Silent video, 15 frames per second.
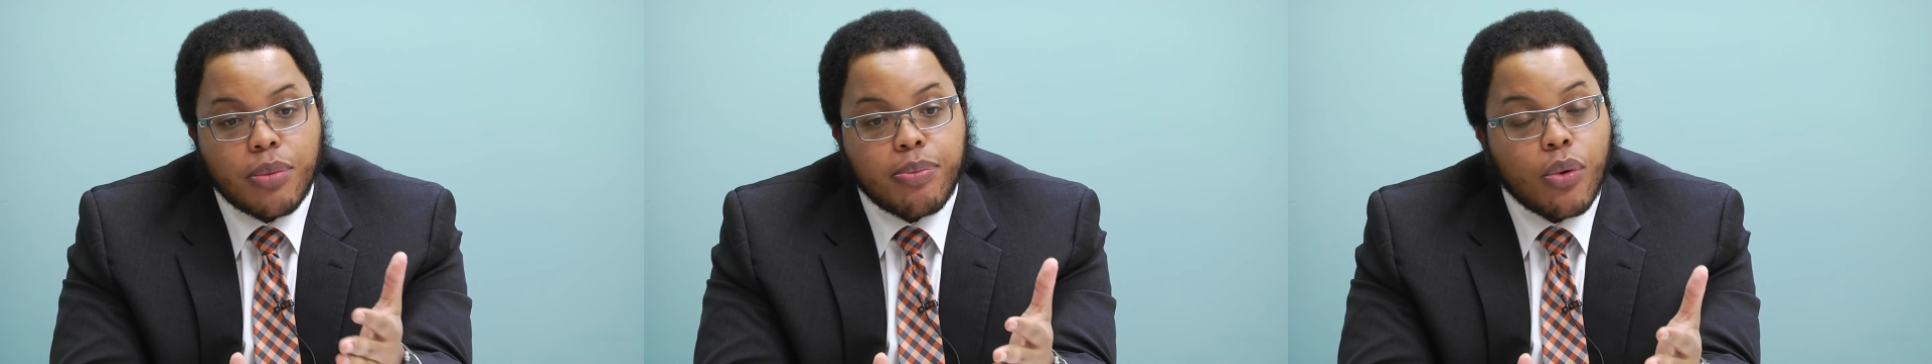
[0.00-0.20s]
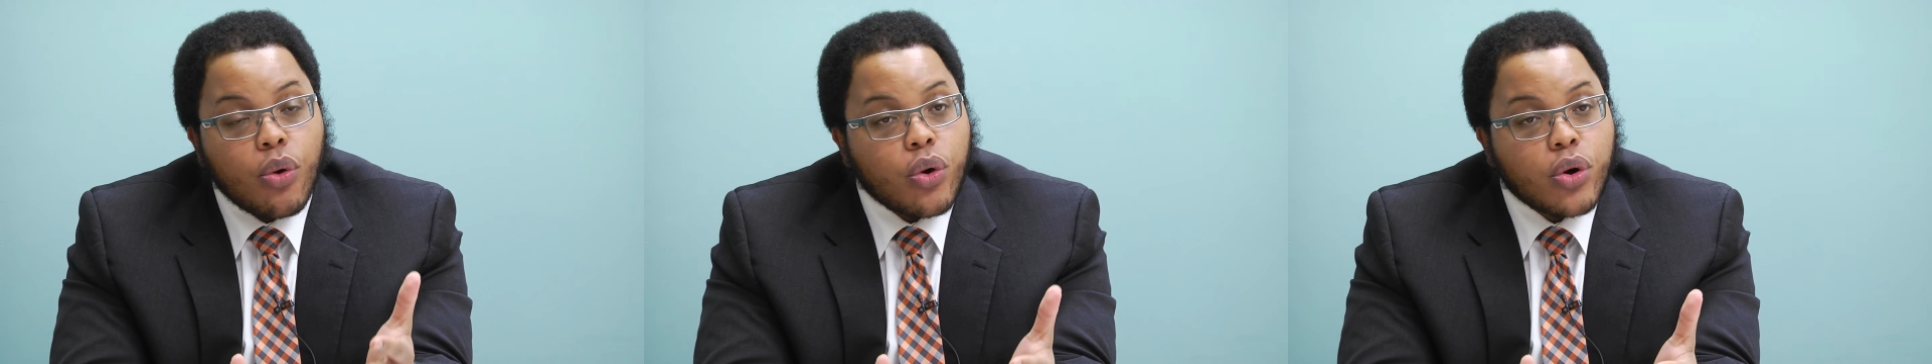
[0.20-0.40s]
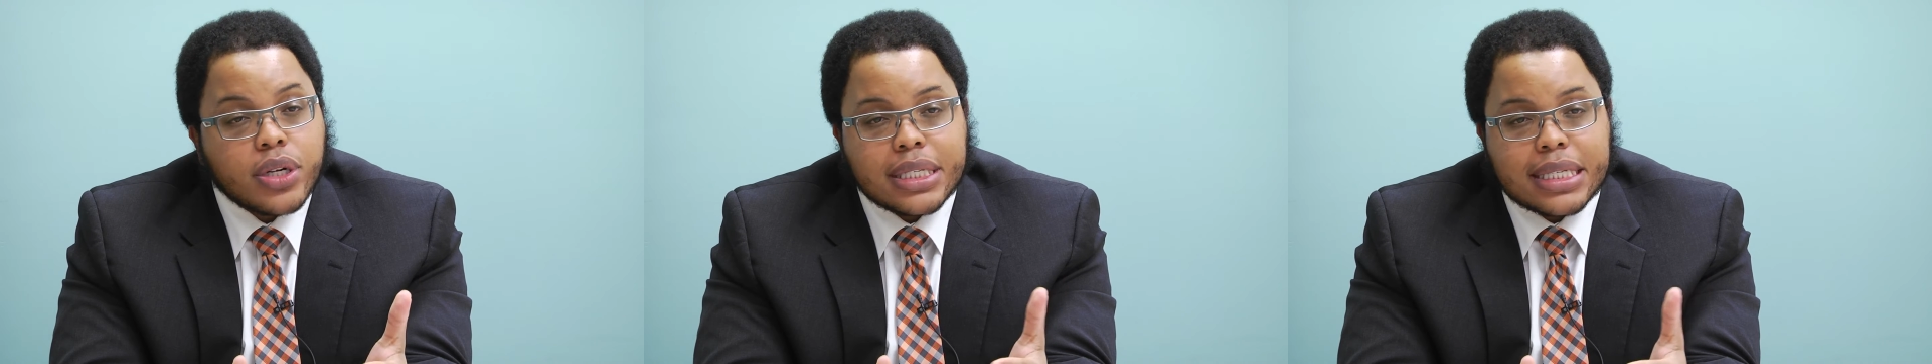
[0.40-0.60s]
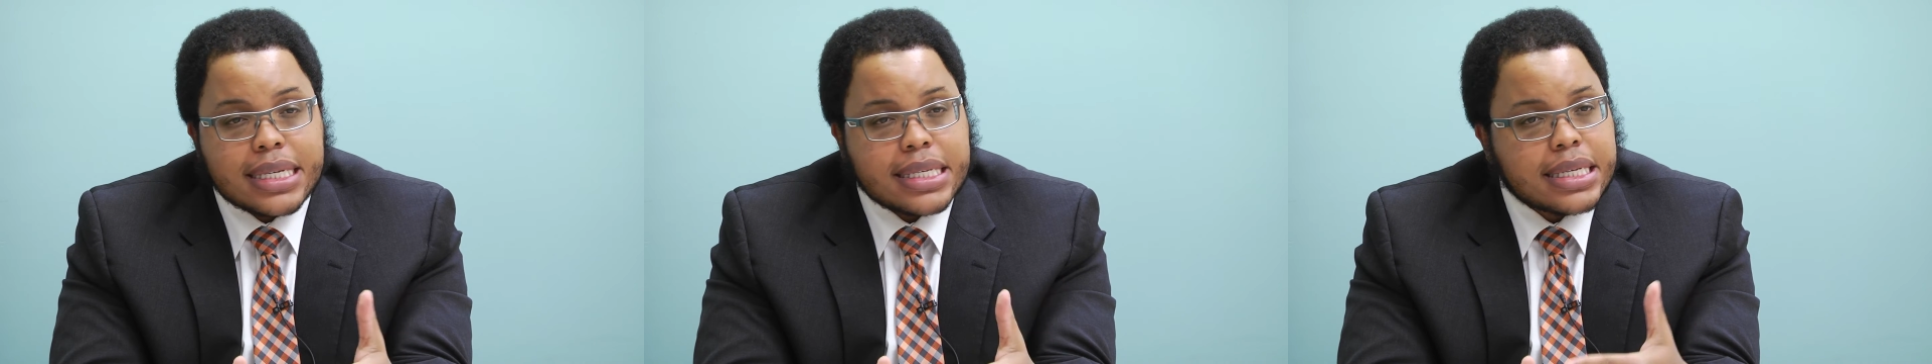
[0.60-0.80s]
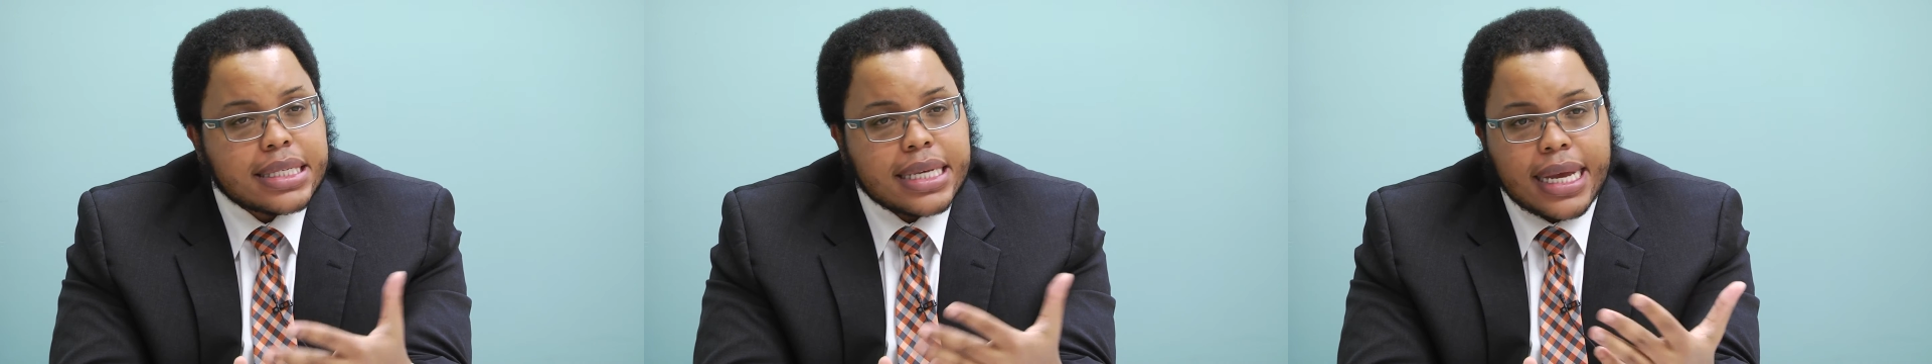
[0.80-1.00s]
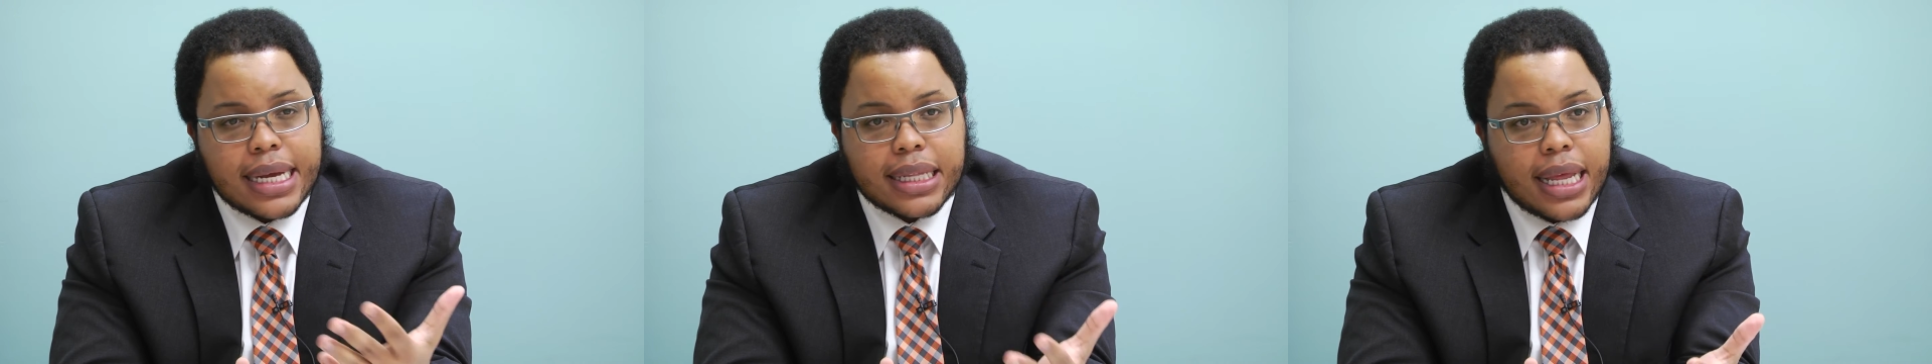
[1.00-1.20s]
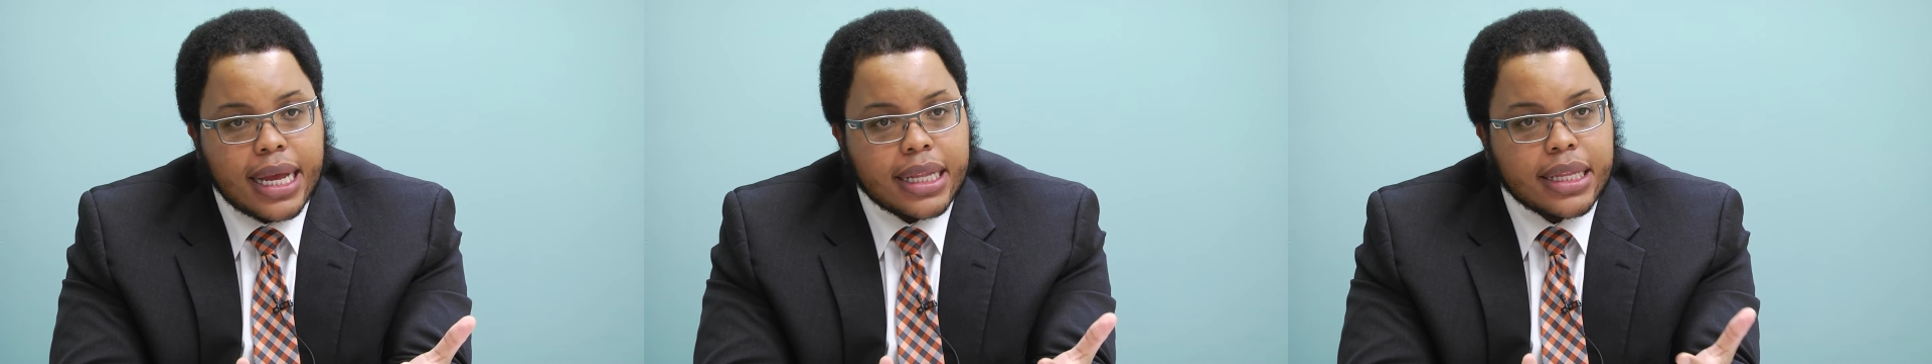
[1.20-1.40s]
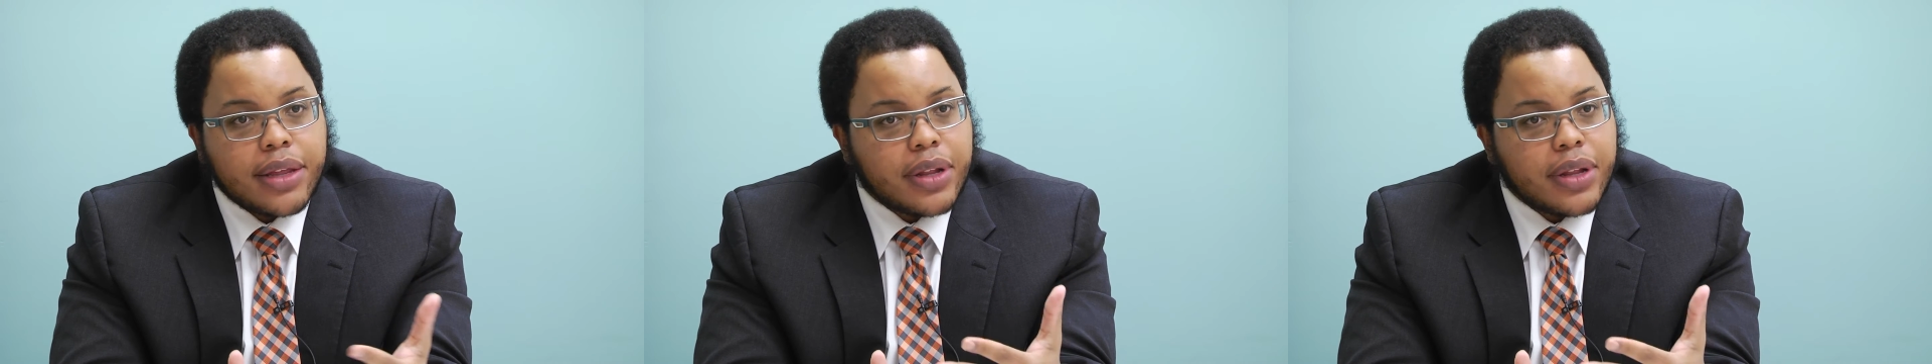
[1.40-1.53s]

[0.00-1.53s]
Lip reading: board doesn't take lightly,